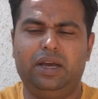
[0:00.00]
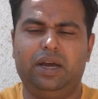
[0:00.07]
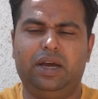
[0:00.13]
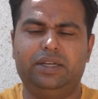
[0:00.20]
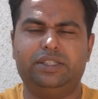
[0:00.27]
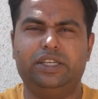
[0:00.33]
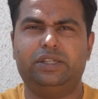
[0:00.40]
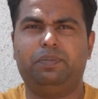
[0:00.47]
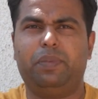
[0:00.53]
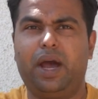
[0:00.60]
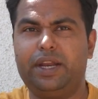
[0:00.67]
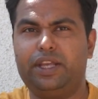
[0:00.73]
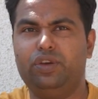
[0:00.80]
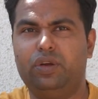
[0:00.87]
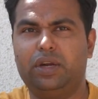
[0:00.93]
Just
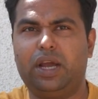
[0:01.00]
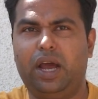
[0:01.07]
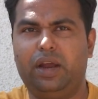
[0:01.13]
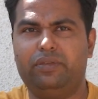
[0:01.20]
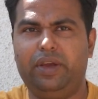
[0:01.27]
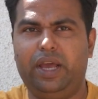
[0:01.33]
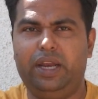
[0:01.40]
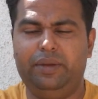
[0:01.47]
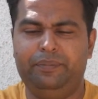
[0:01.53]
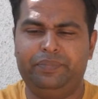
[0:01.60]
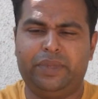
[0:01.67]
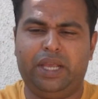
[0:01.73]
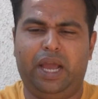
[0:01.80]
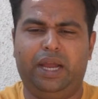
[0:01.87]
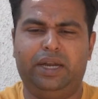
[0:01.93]
park your car well
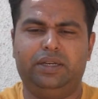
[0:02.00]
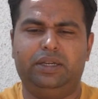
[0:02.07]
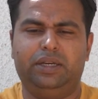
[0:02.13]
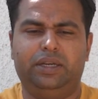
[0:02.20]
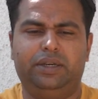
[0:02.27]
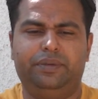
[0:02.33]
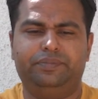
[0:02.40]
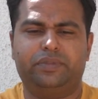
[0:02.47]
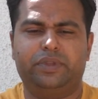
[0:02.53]
and